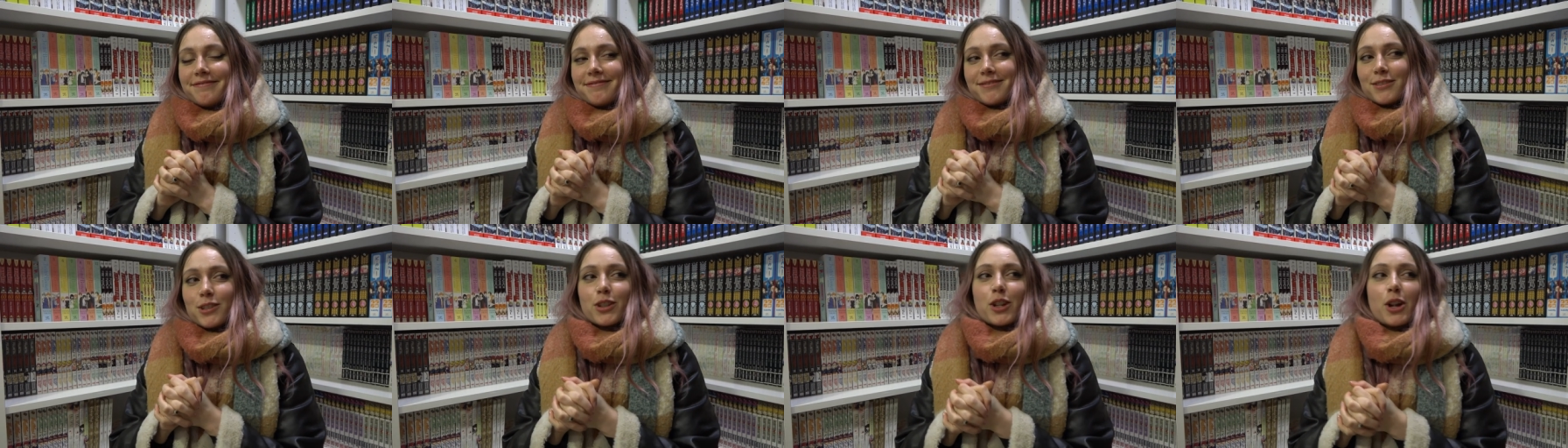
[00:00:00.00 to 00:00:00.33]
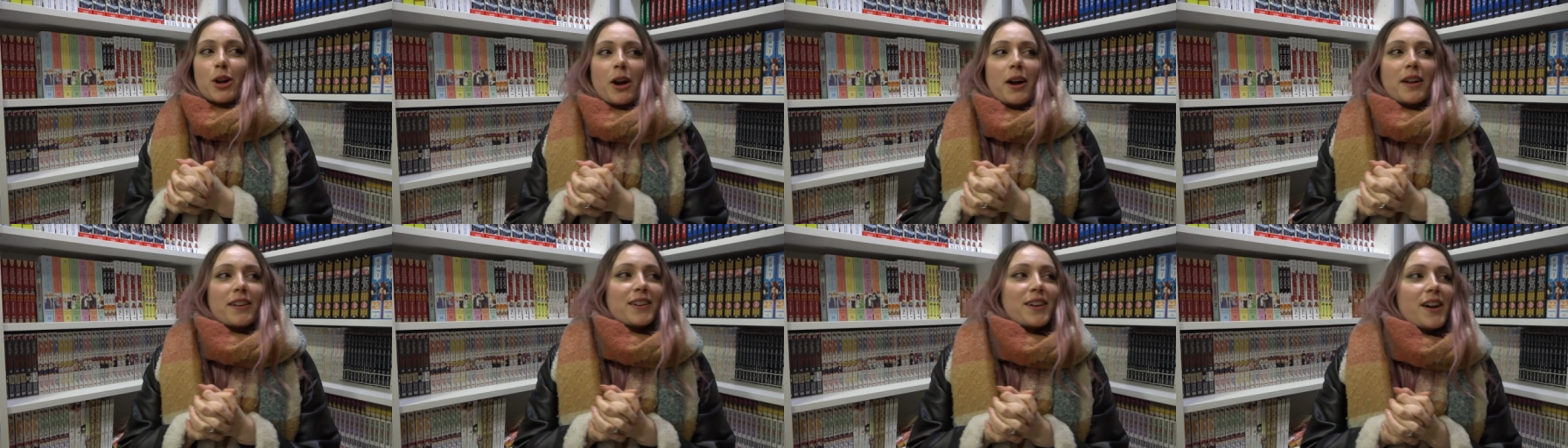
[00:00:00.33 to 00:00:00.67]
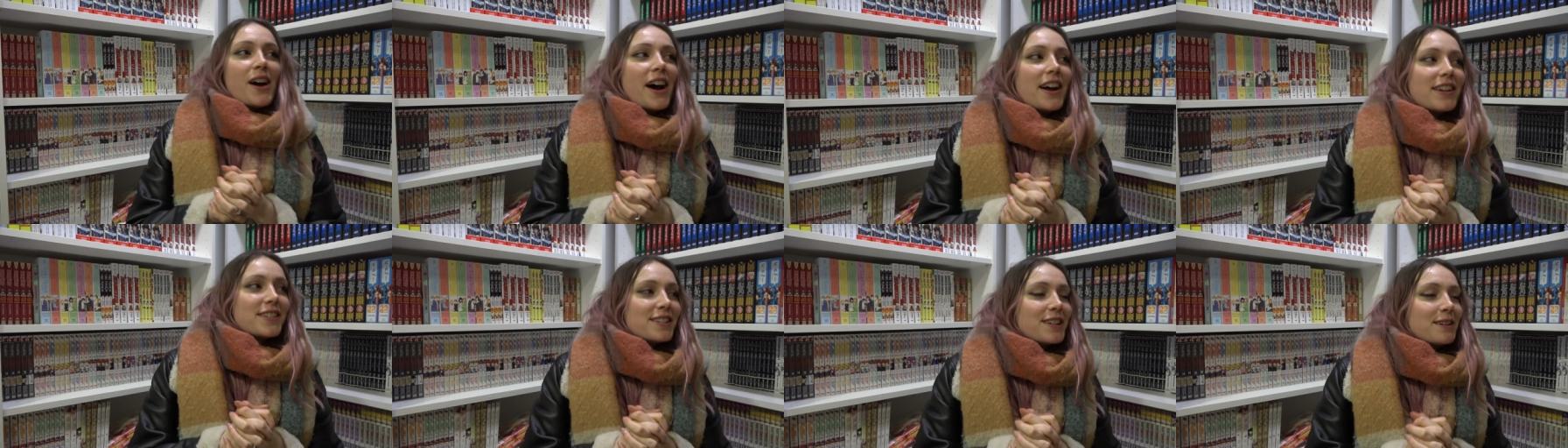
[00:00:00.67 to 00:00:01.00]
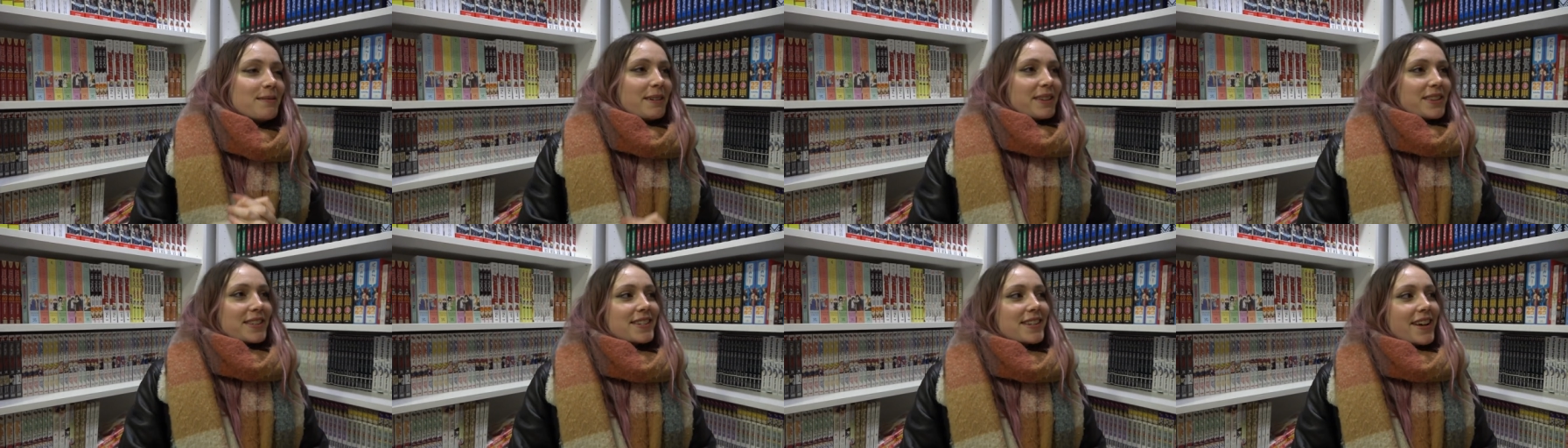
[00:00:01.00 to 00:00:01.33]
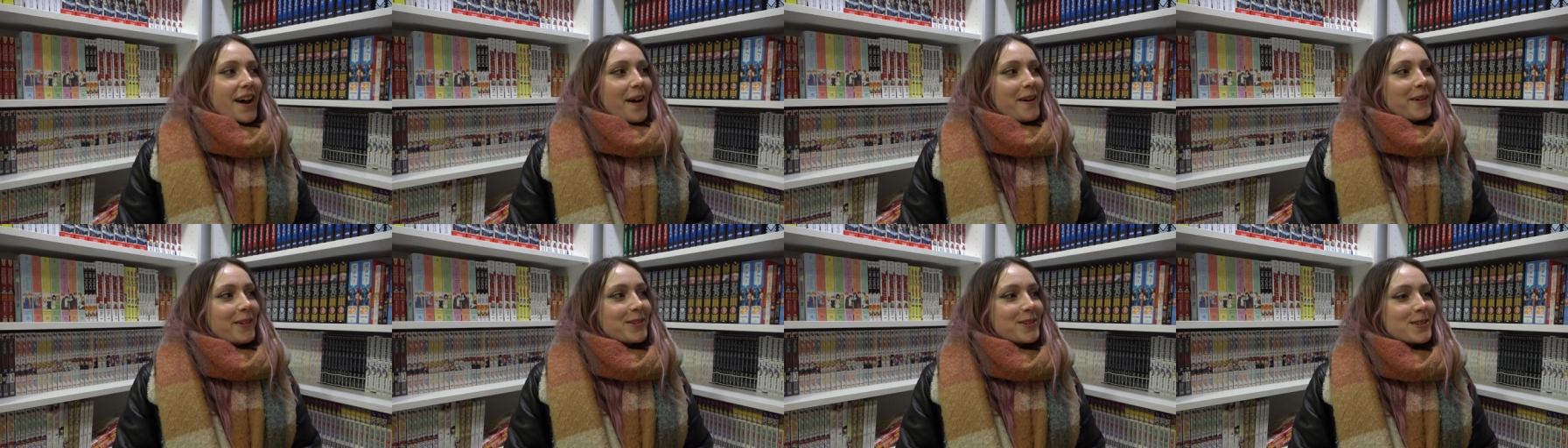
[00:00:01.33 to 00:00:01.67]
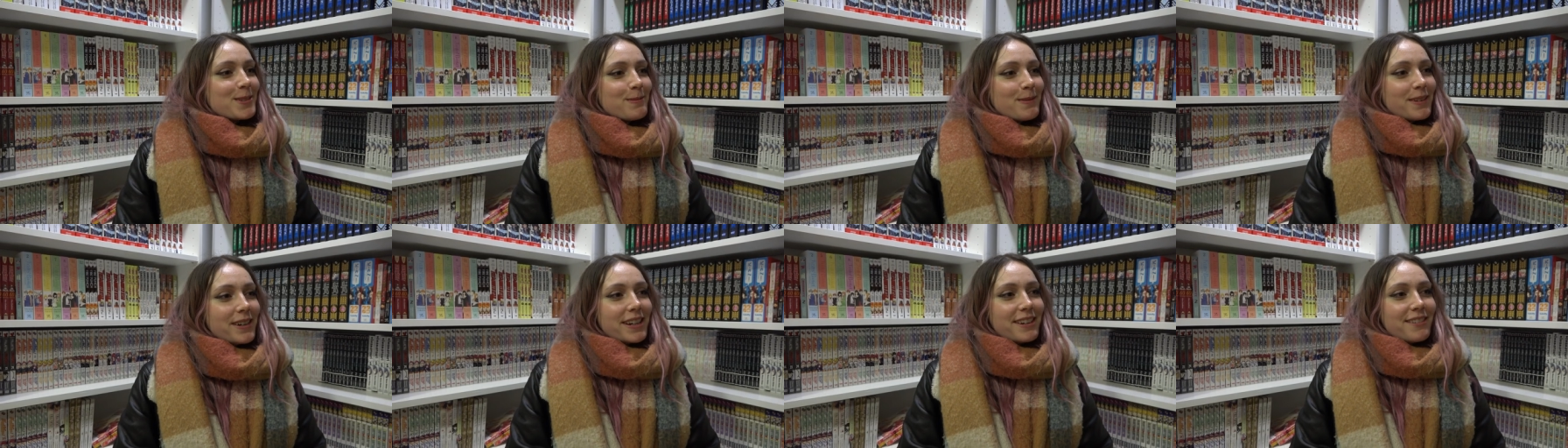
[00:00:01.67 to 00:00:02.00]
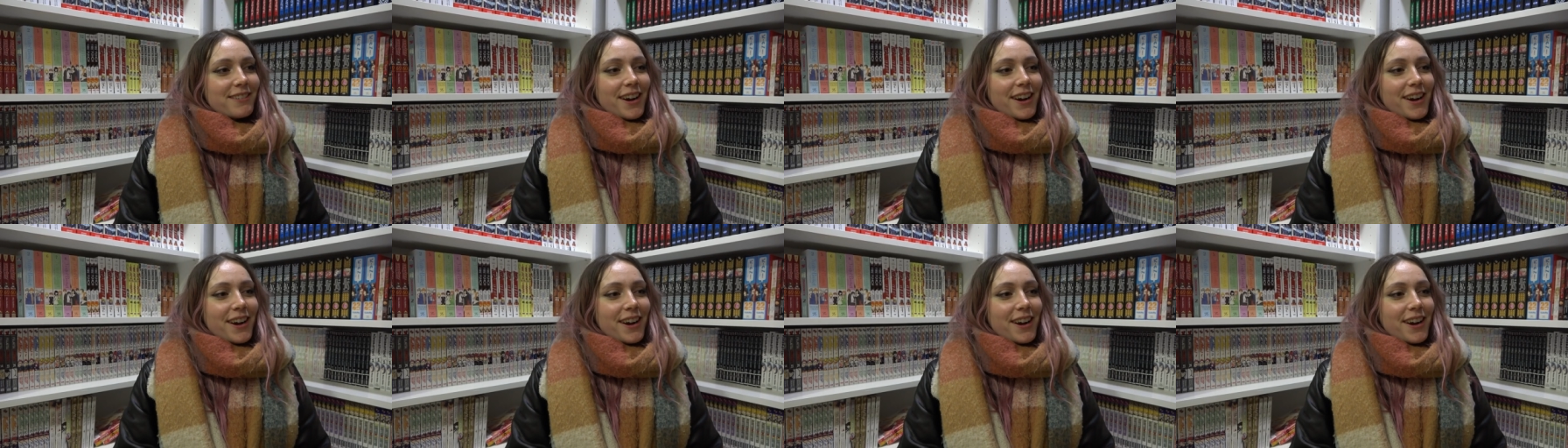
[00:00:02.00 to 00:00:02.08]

Although I don't know, I don't know about the tower, it was pretty